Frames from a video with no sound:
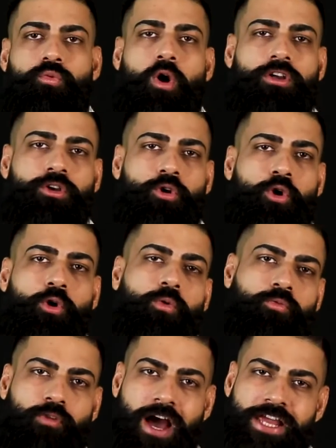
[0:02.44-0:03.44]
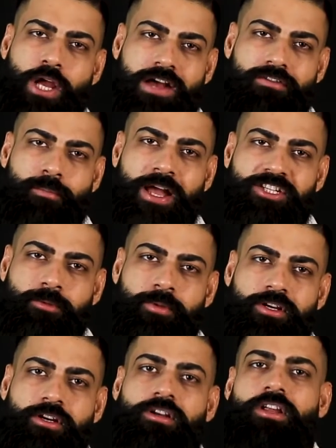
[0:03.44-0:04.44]
Want to know why you have a patchy
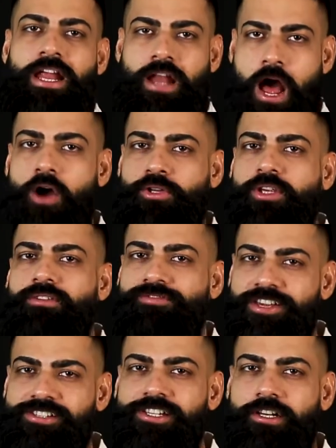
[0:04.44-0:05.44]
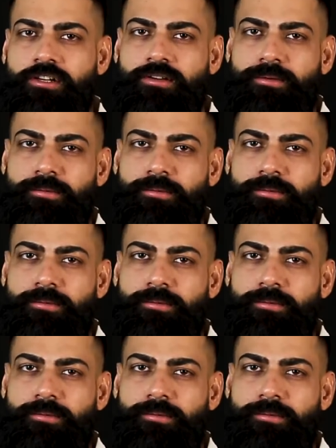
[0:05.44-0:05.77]
beard and how you can fix it?